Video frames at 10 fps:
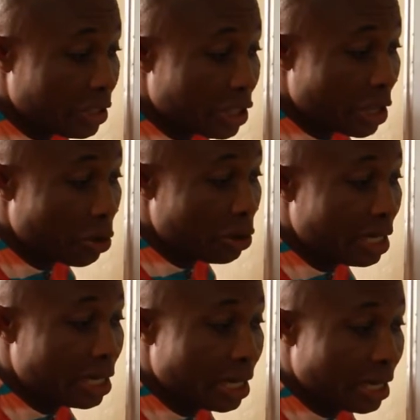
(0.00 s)
0
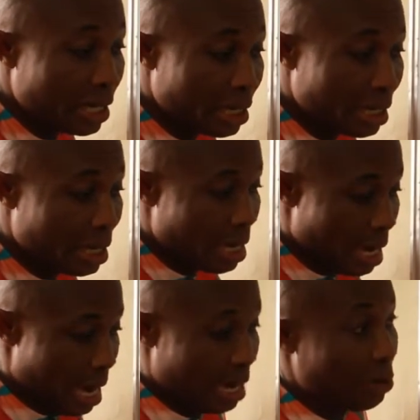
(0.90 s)
degree,
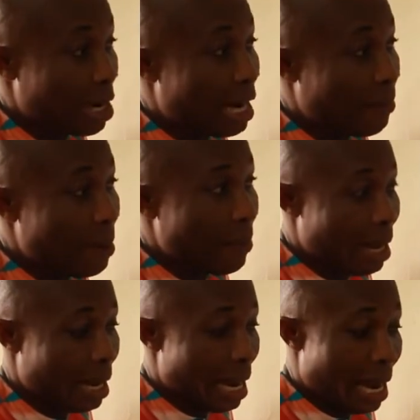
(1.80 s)
and you can
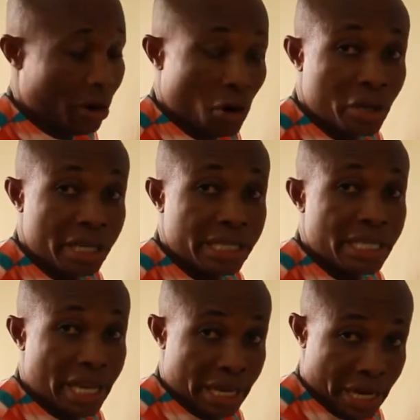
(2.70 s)
remember I called
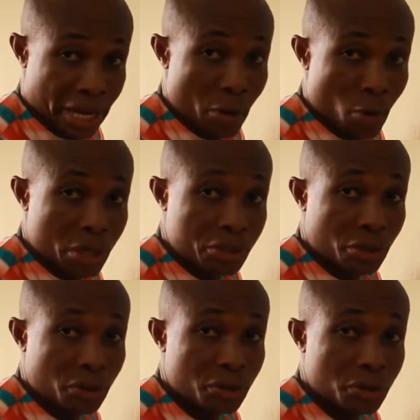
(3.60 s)
it the
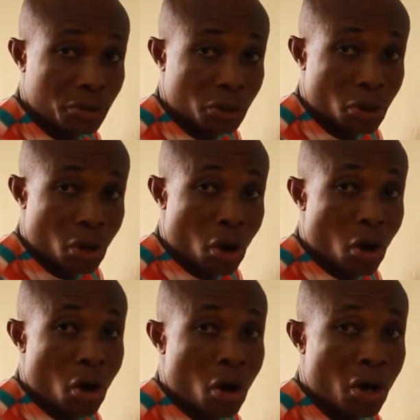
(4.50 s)
equator,
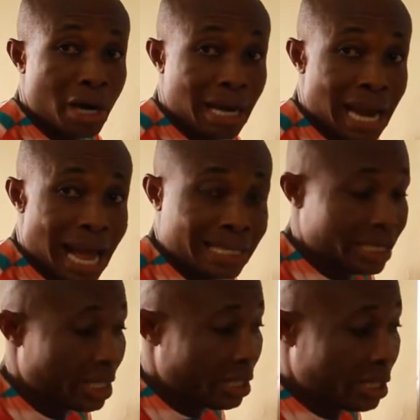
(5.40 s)
or
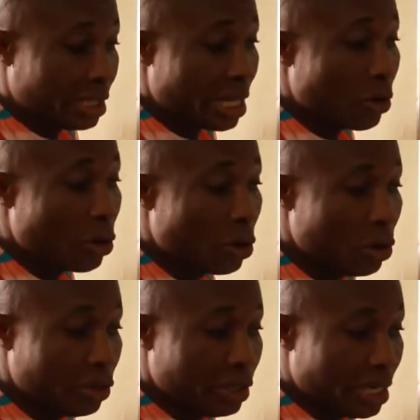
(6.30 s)
lat
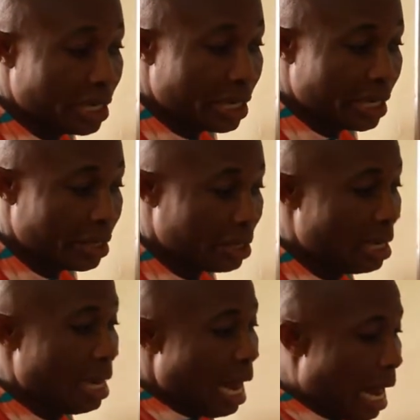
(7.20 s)
0 degree.
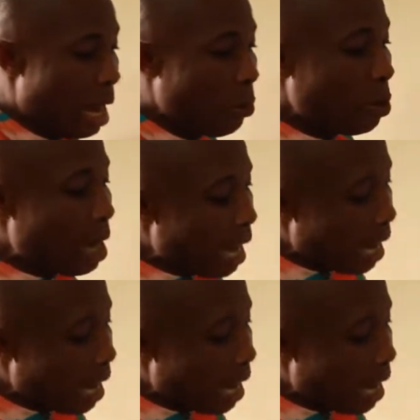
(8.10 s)
And we now